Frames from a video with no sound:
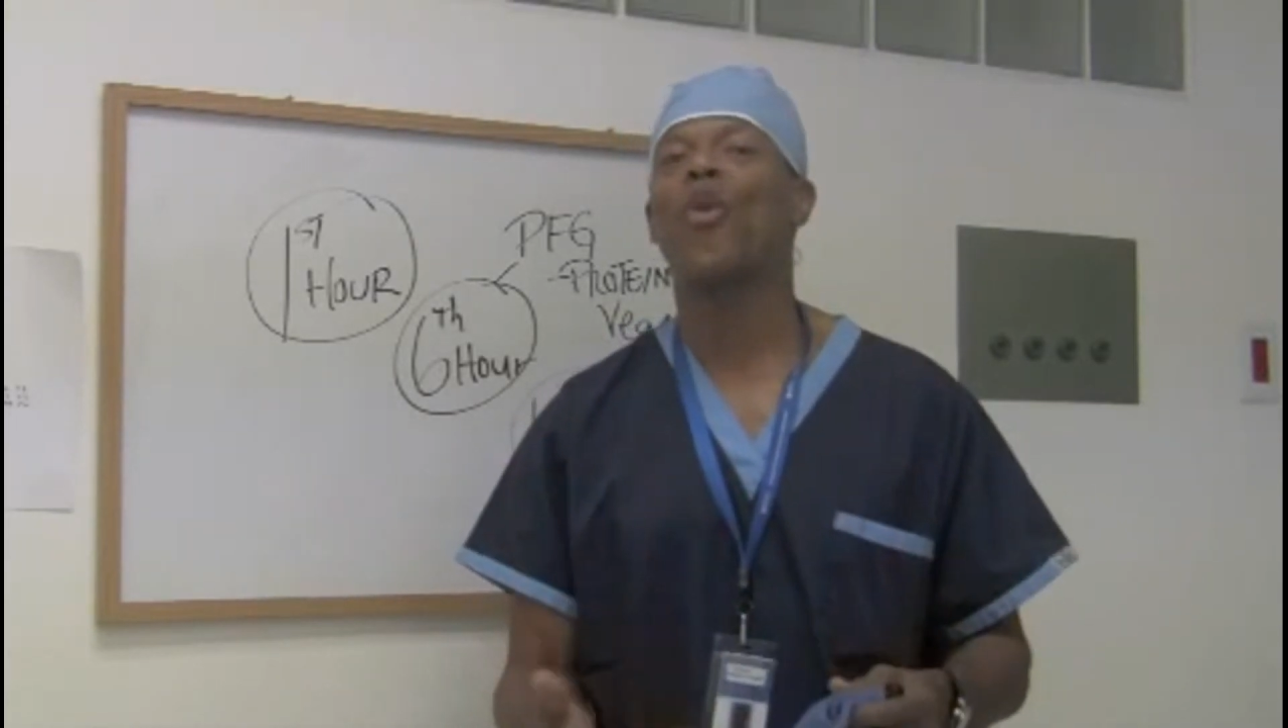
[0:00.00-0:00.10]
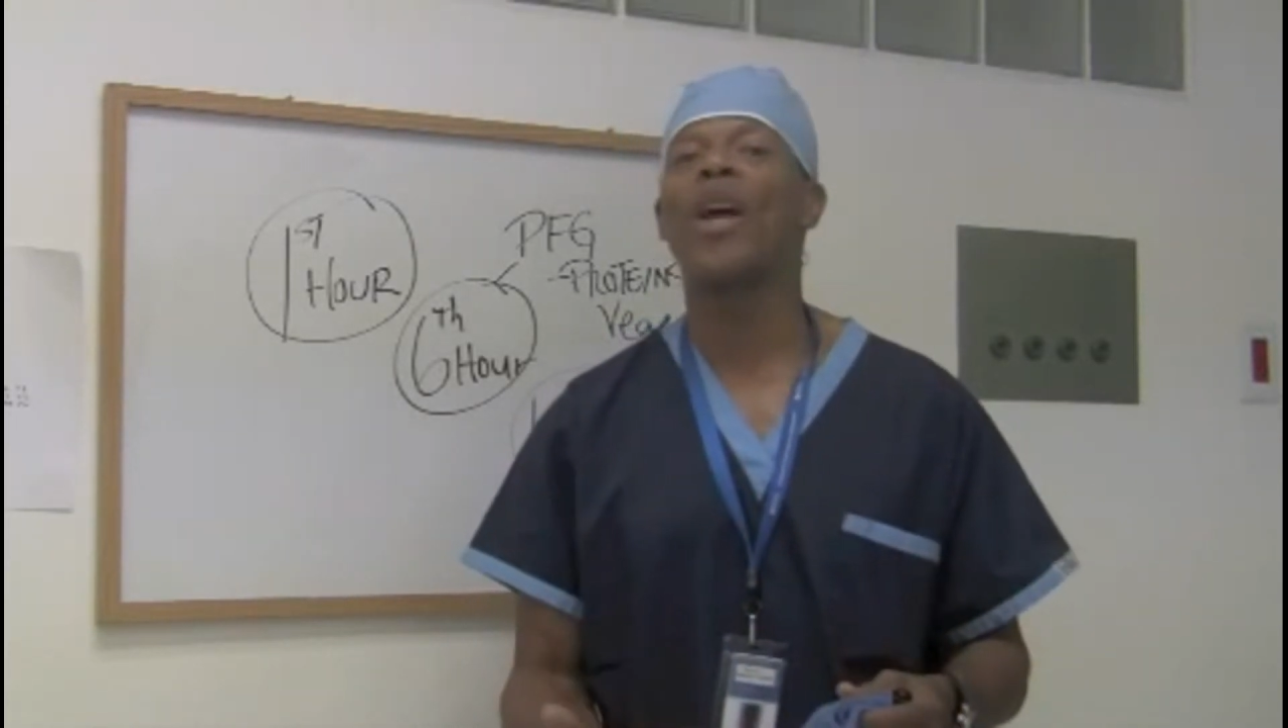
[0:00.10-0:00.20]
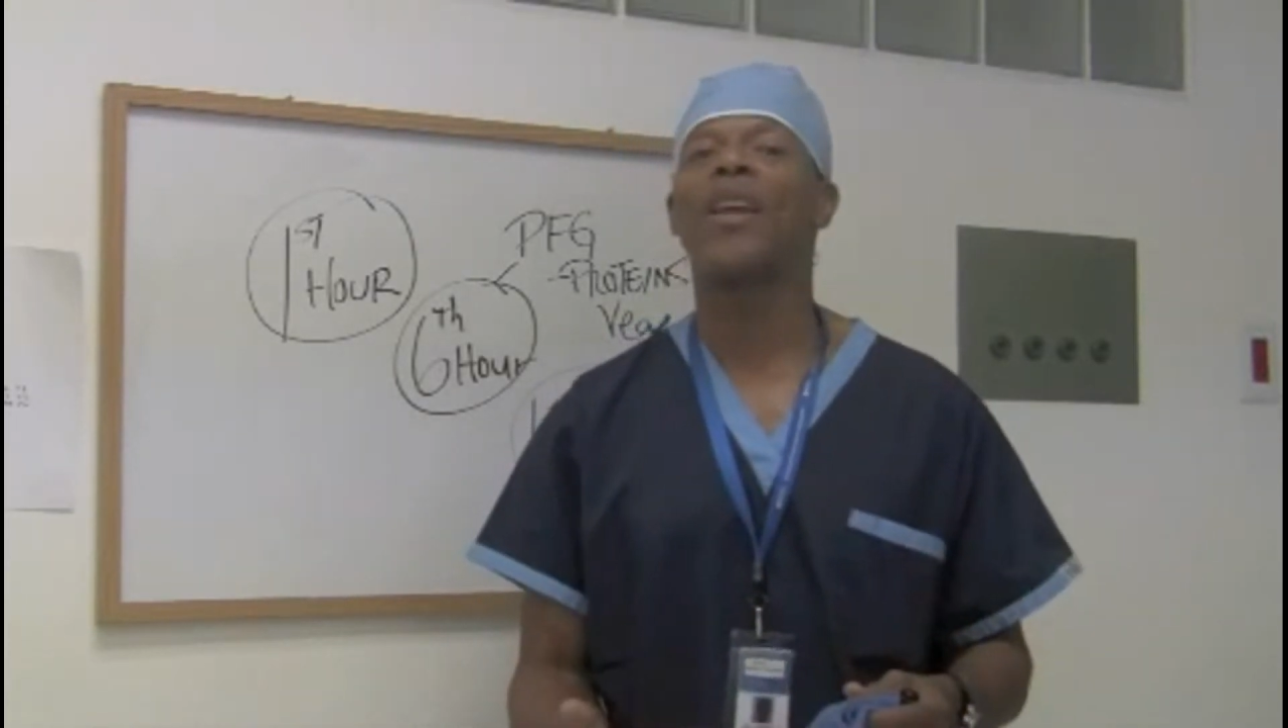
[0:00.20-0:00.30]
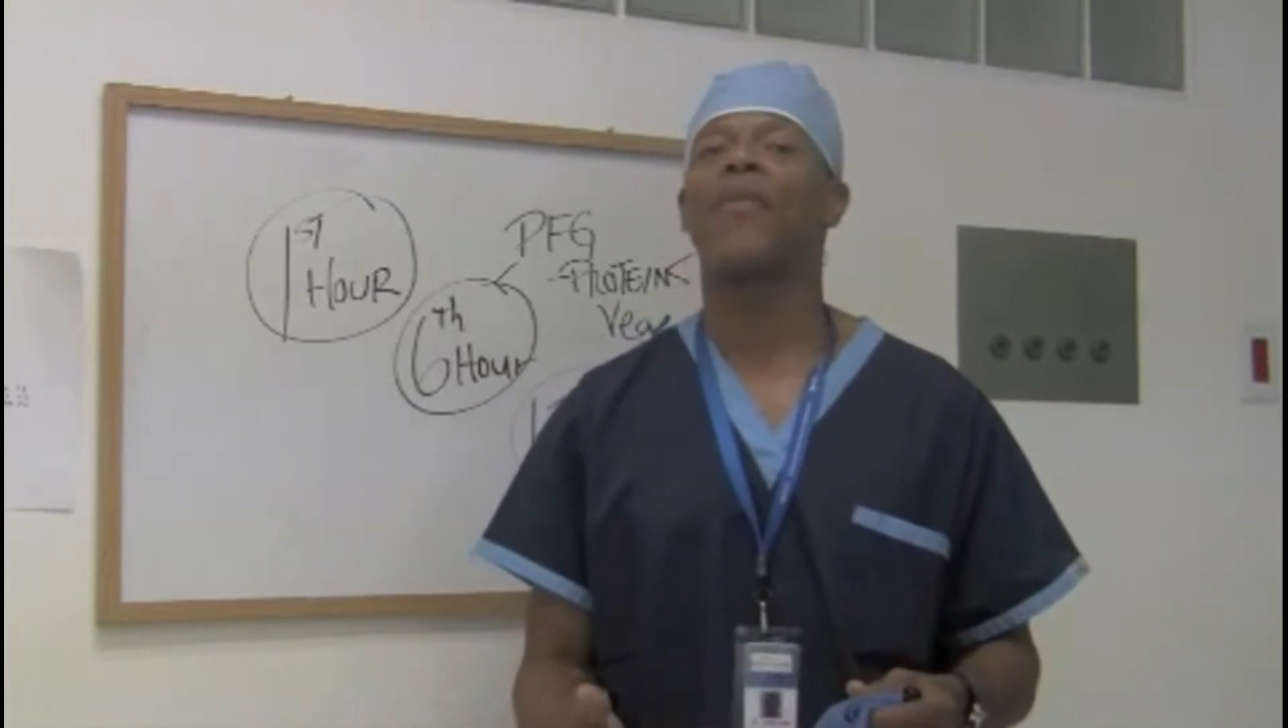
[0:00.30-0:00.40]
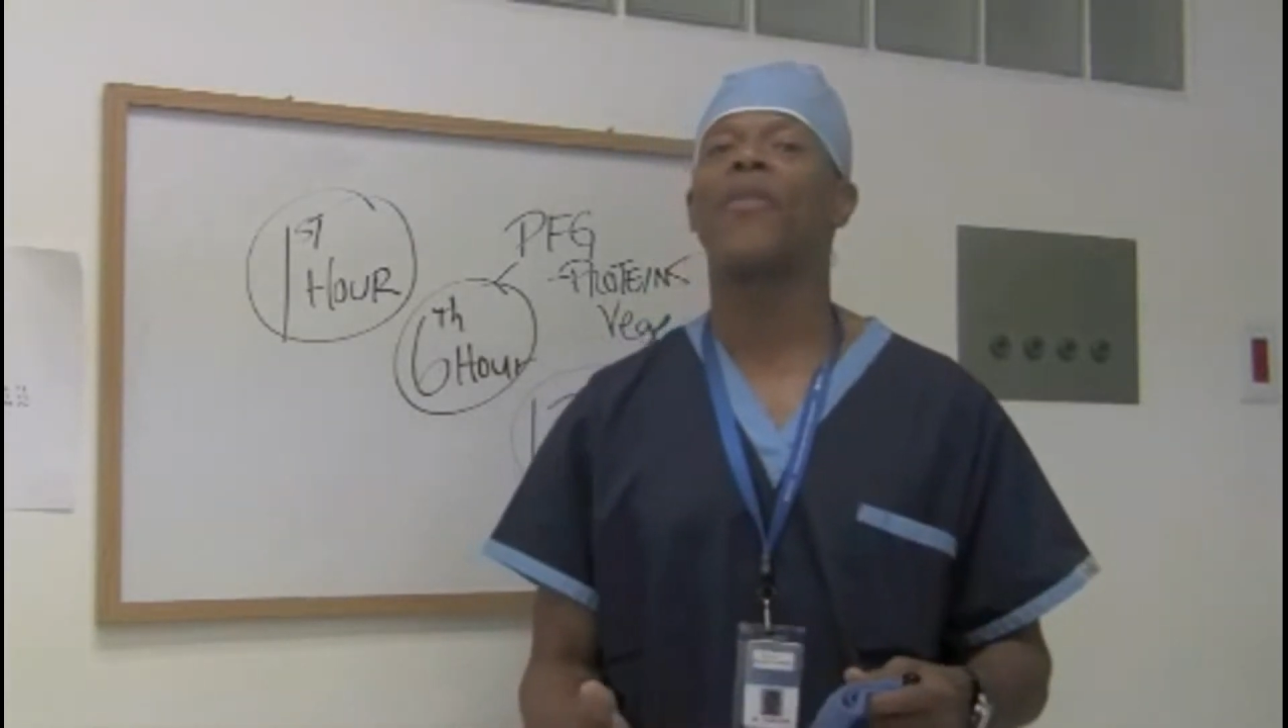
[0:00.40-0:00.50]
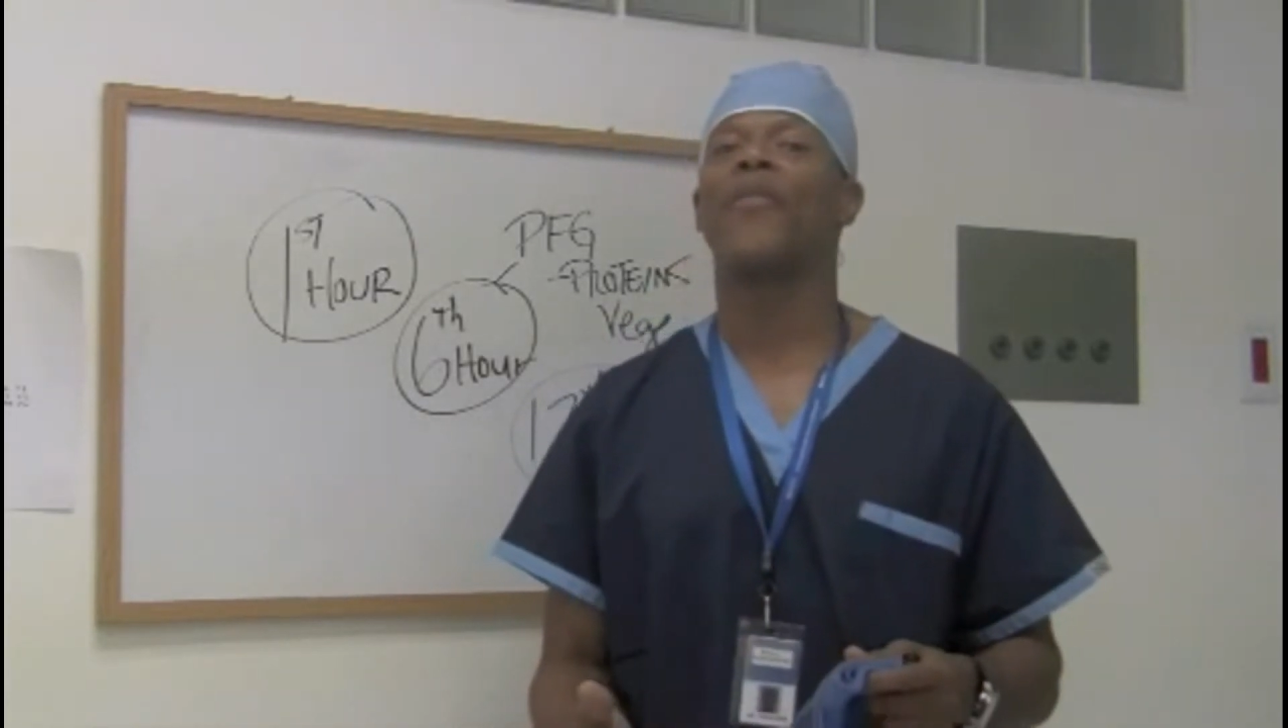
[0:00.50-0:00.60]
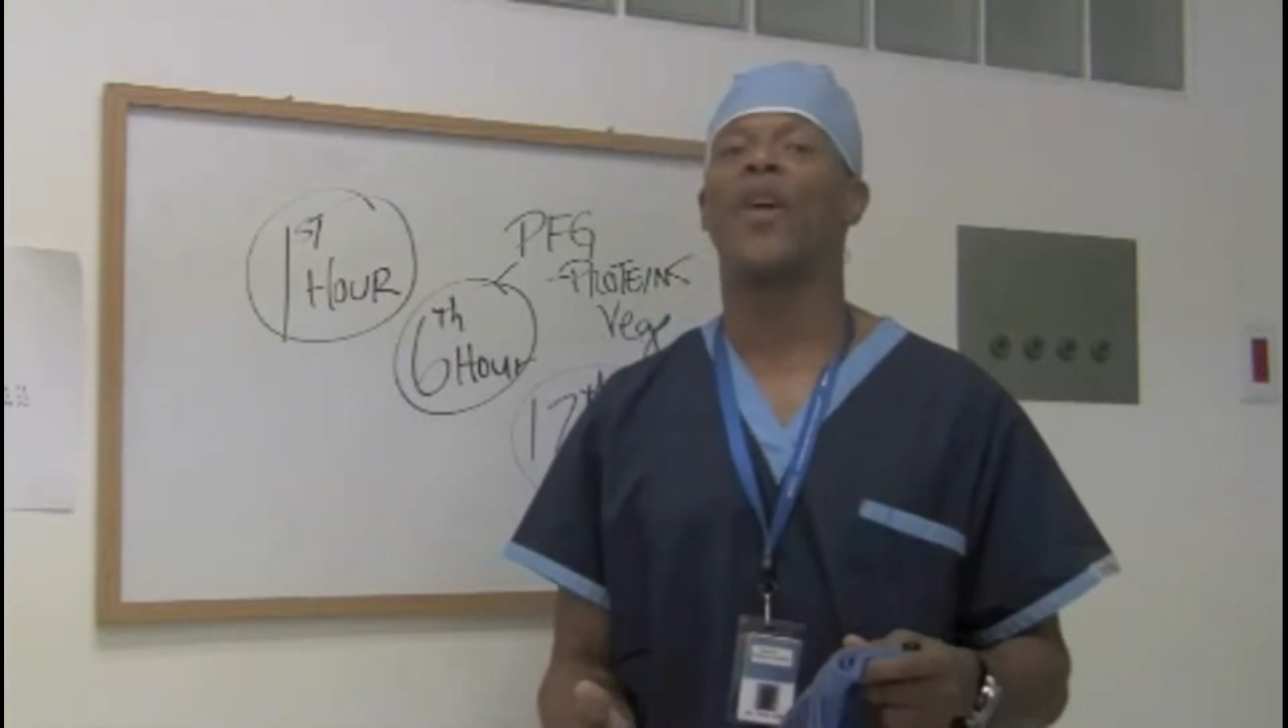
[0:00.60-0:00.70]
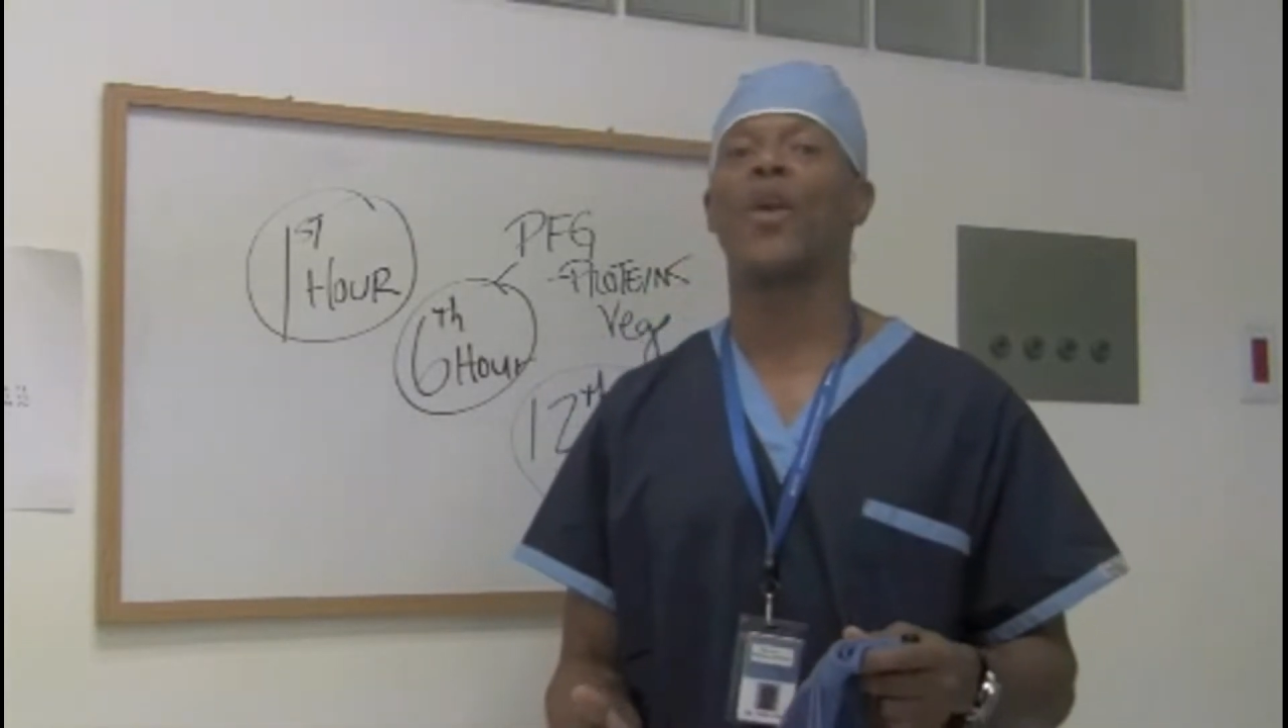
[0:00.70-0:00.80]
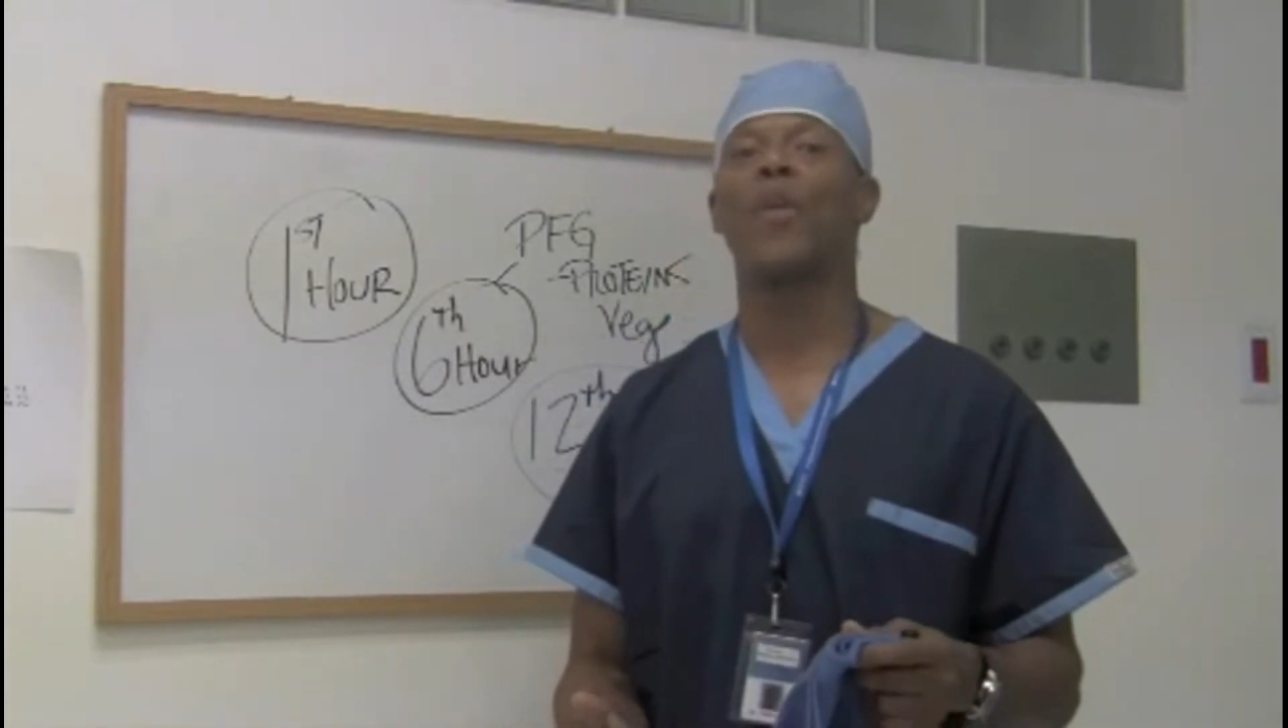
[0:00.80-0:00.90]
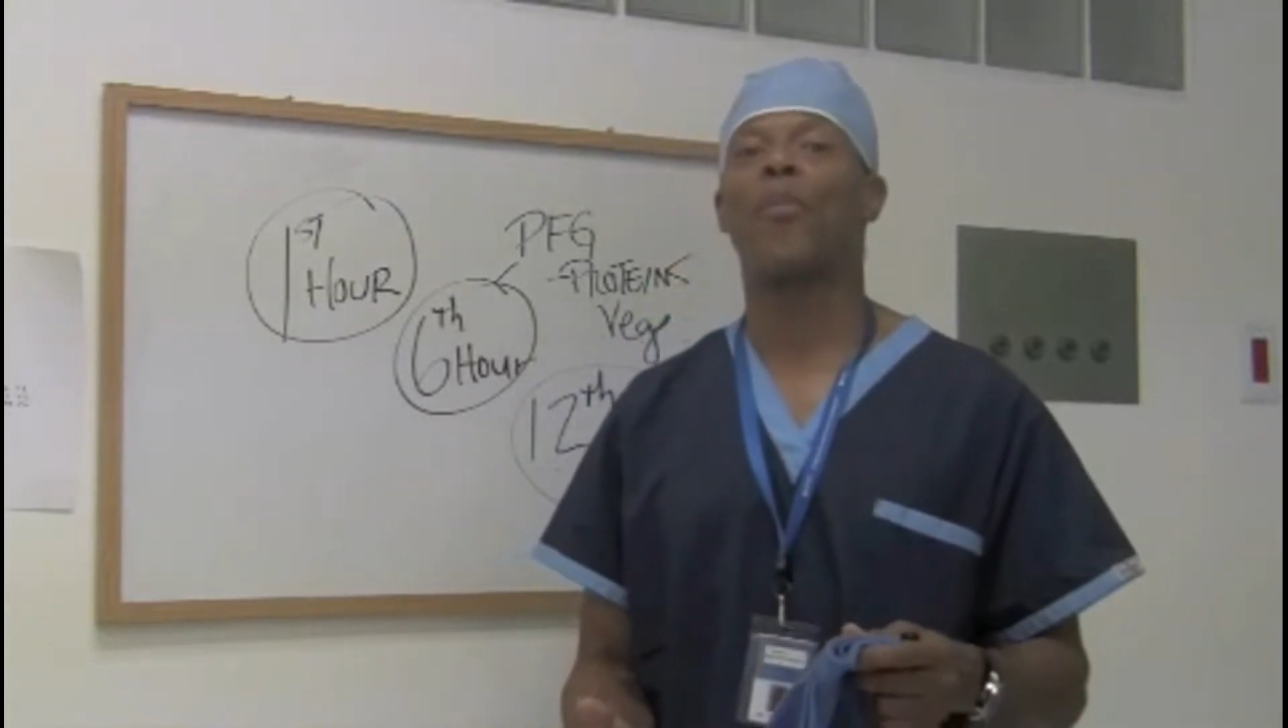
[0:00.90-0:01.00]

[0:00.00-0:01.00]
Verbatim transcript: one of the very